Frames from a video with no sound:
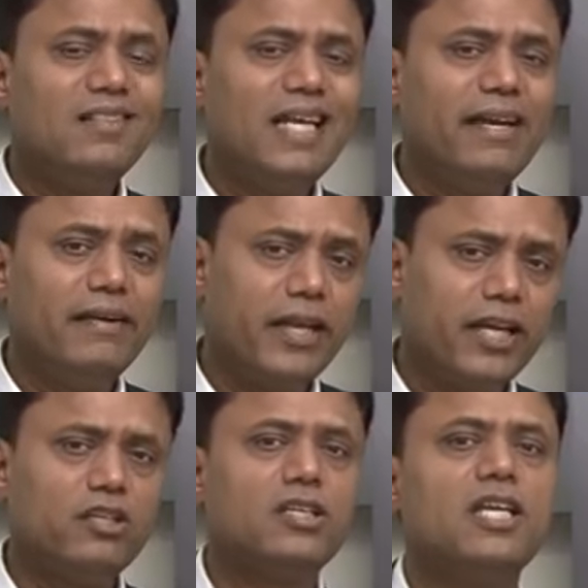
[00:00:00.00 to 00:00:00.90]
they
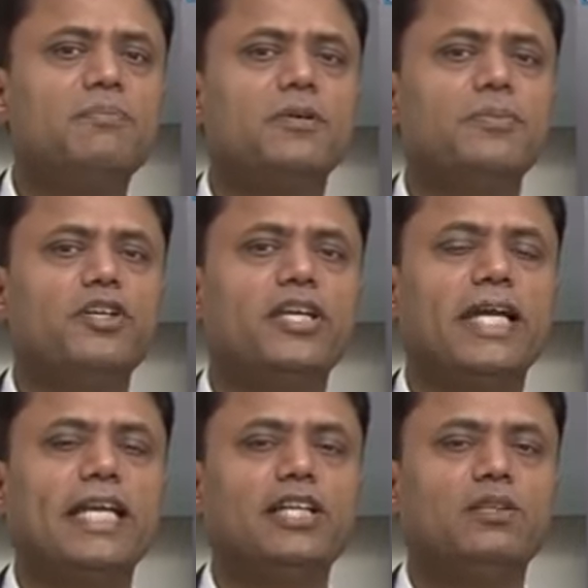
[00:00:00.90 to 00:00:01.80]
need to keep
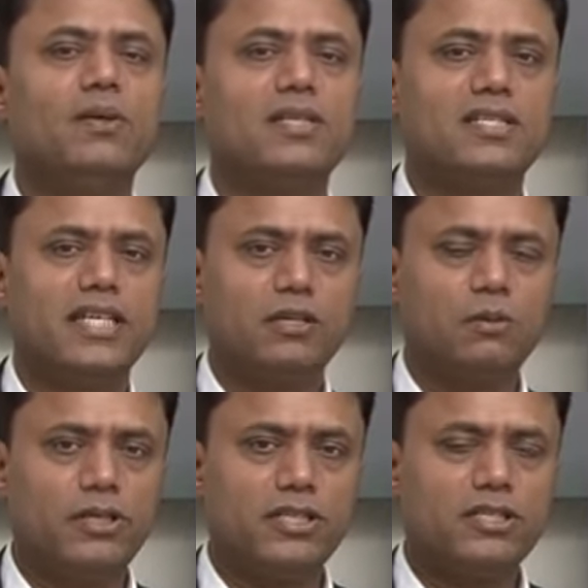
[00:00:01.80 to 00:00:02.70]
communicating to all the
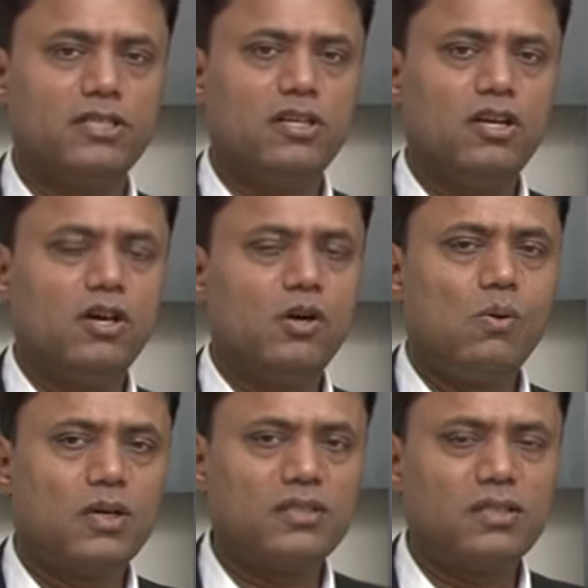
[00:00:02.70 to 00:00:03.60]
stakeholders
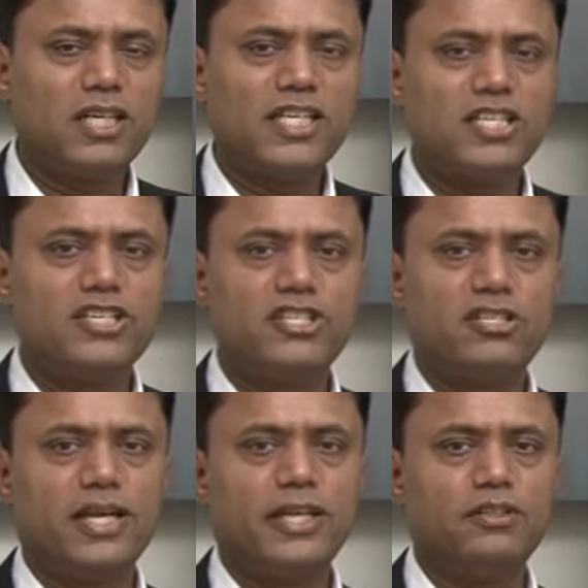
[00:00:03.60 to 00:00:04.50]
what the organization is
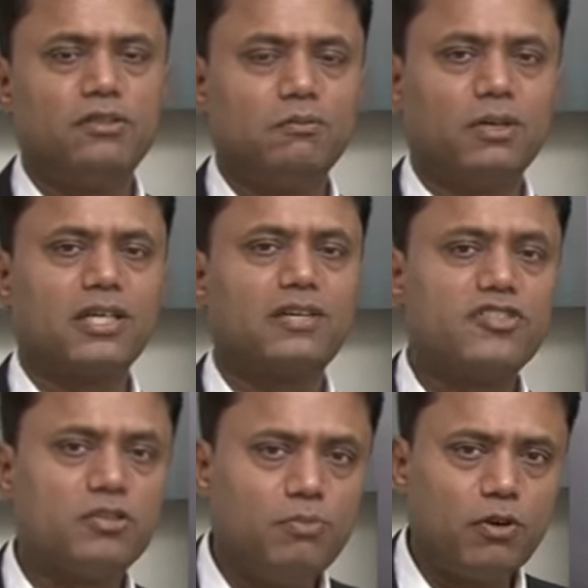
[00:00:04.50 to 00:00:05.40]
trying to do, what kind of
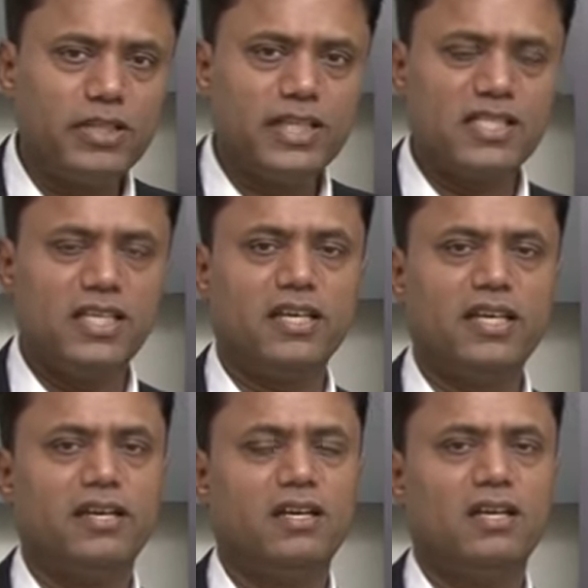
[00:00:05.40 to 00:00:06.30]
support they are
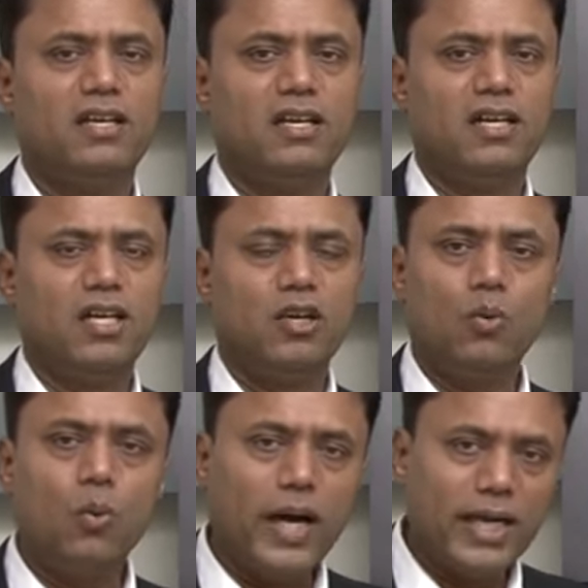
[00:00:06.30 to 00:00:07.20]
seeking,
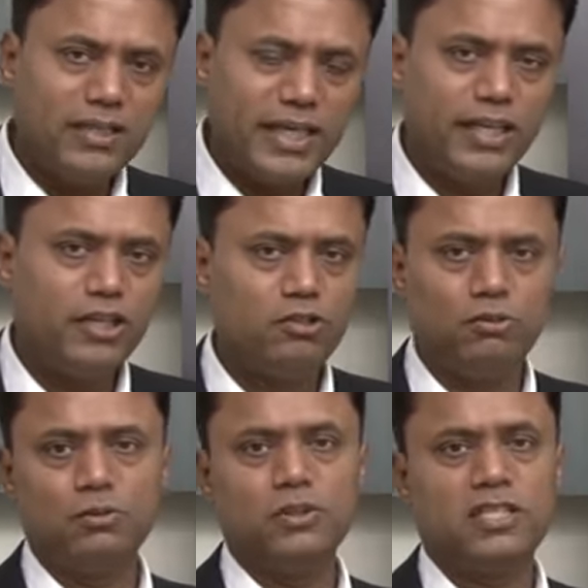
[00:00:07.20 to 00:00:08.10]
why they need to
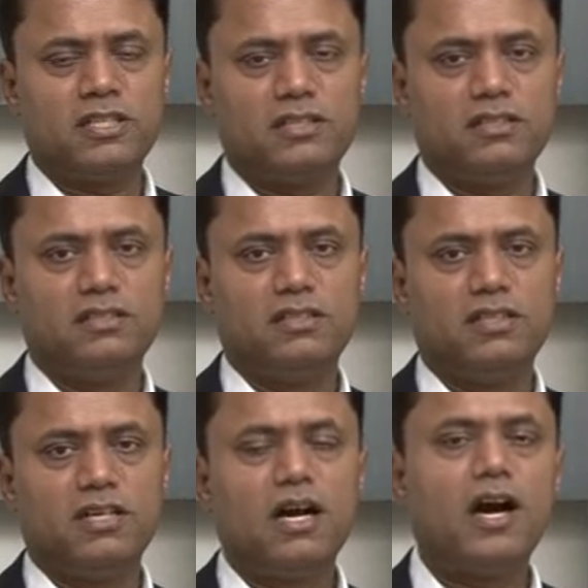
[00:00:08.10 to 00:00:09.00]
do this,
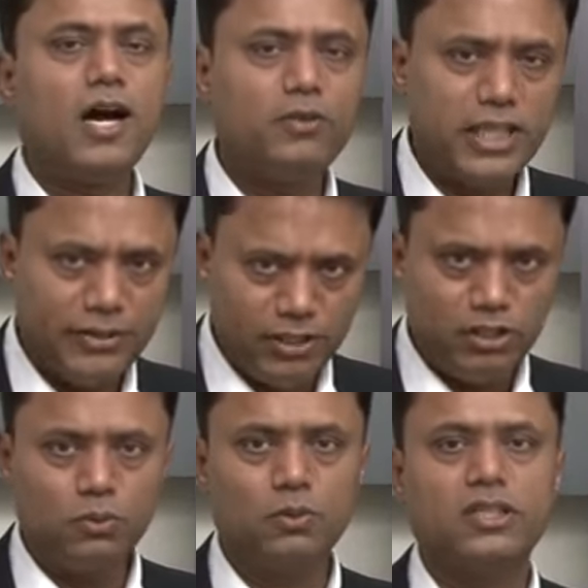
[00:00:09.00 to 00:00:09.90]
how they will
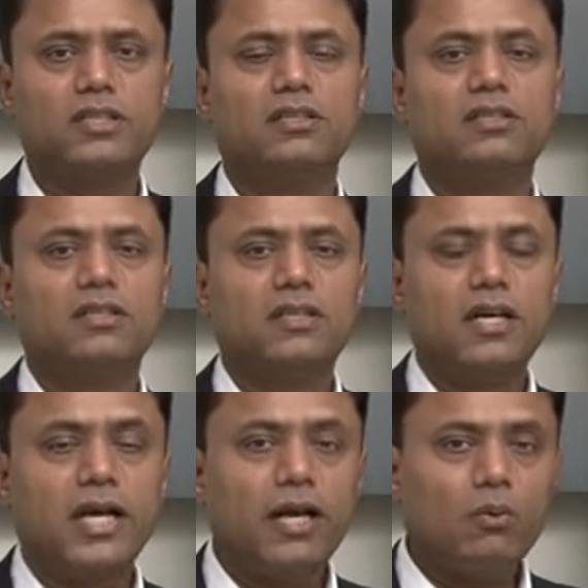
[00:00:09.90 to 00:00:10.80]
do it,
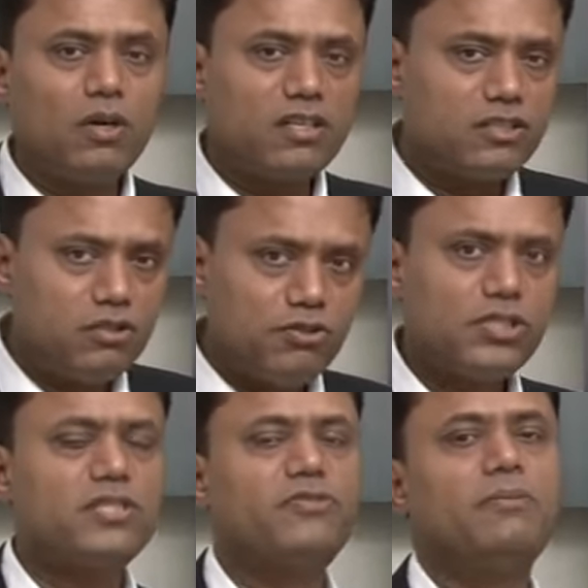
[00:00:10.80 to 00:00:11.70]
and what
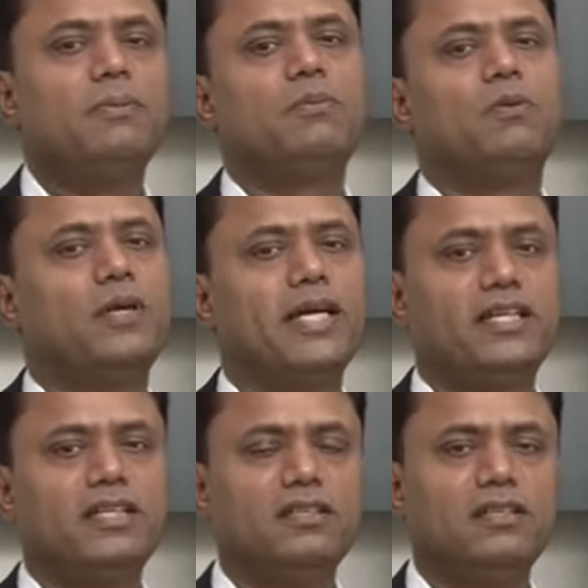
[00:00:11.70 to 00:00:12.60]
resources will be
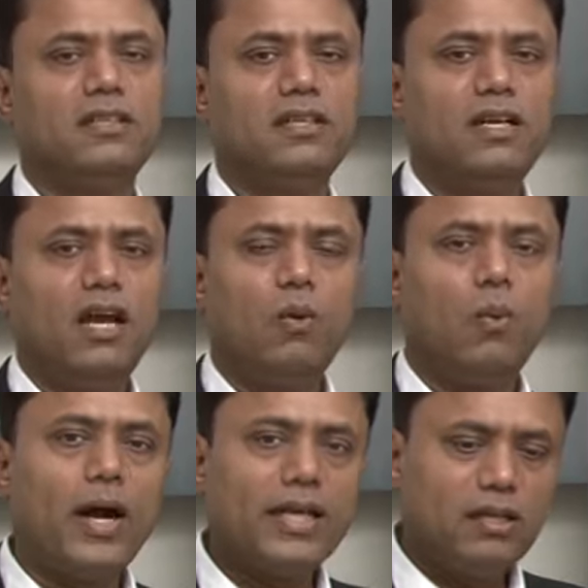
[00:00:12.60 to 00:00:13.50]
provided,
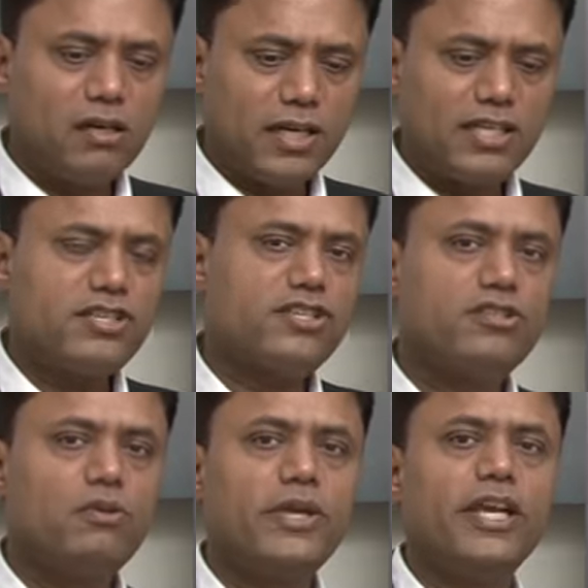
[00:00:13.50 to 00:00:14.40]
why the organization
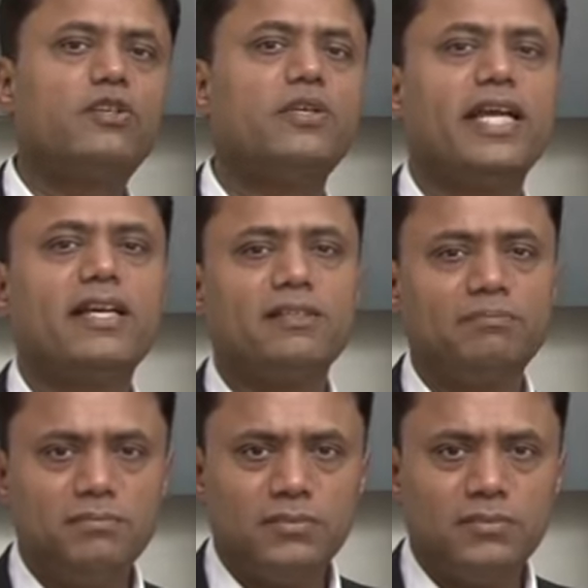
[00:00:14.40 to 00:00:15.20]
is looking to take a,